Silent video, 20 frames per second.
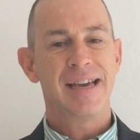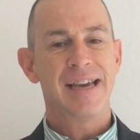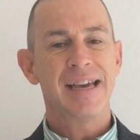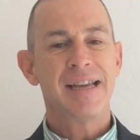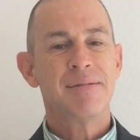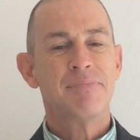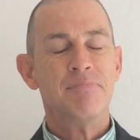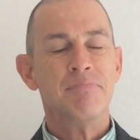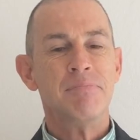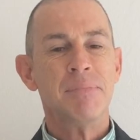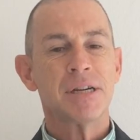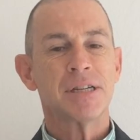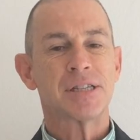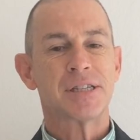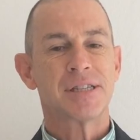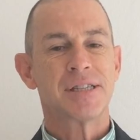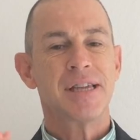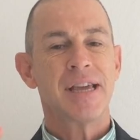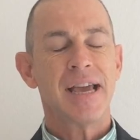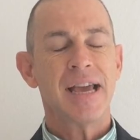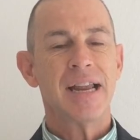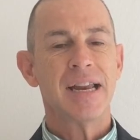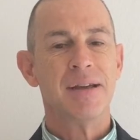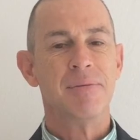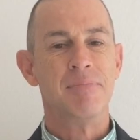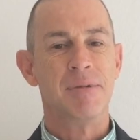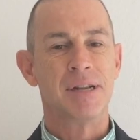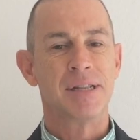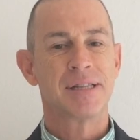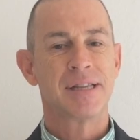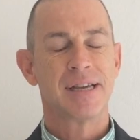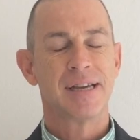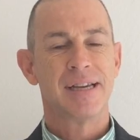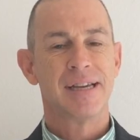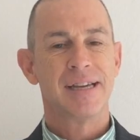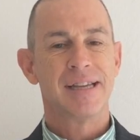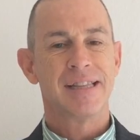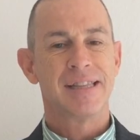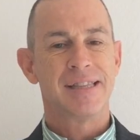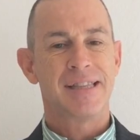It missed the element
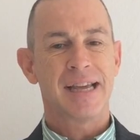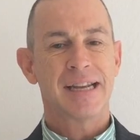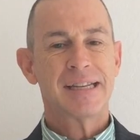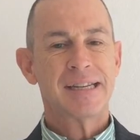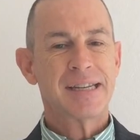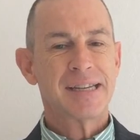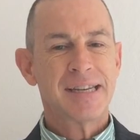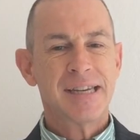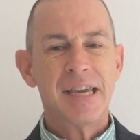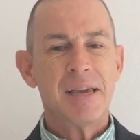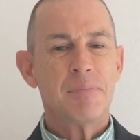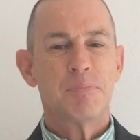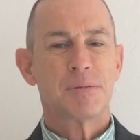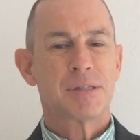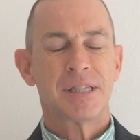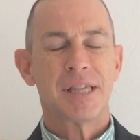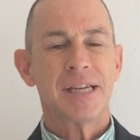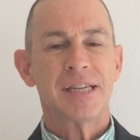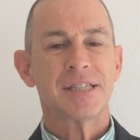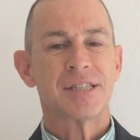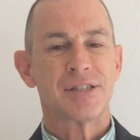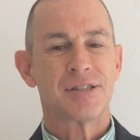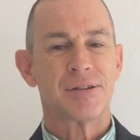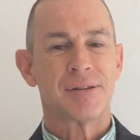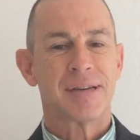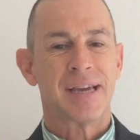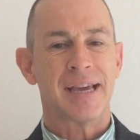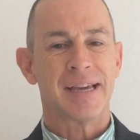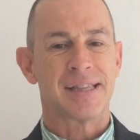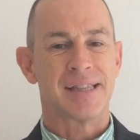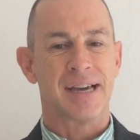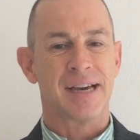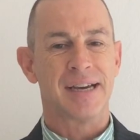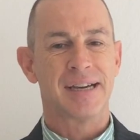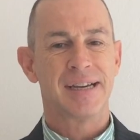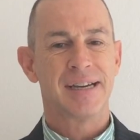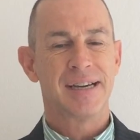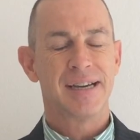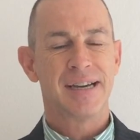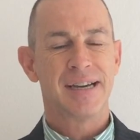that keeps things together